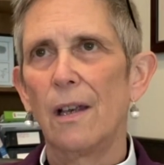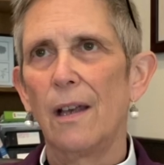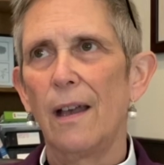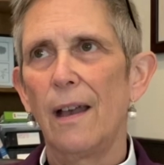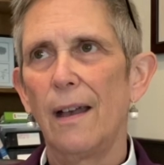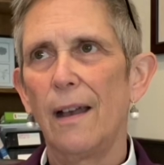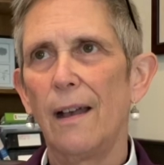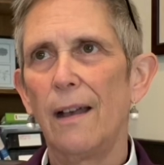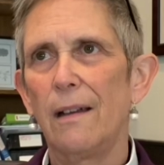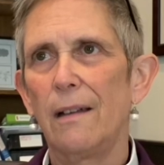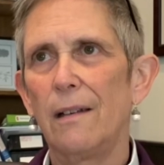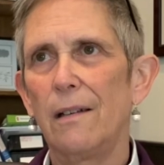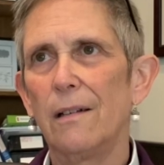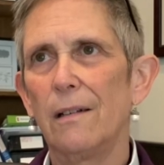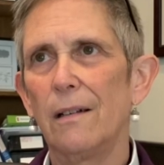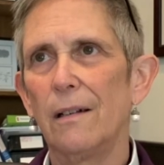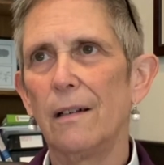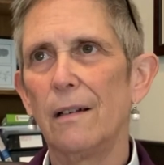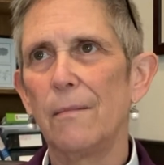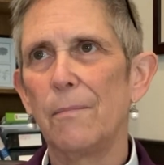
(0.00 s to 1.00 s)
had
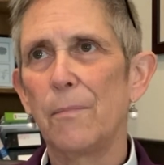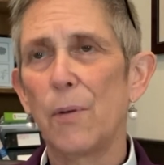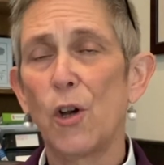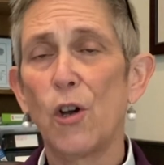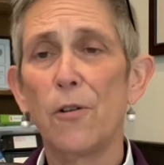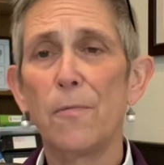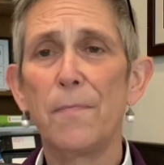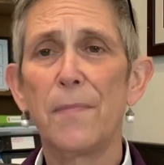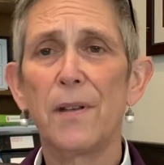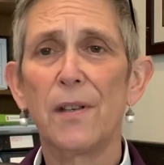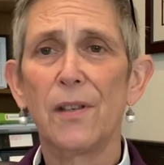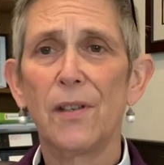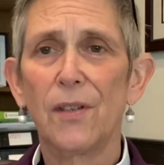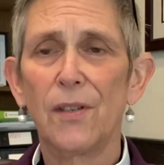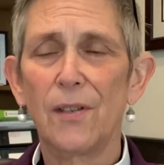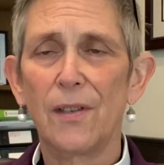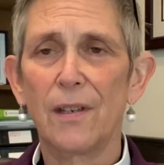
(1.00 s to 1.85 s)
a purpose,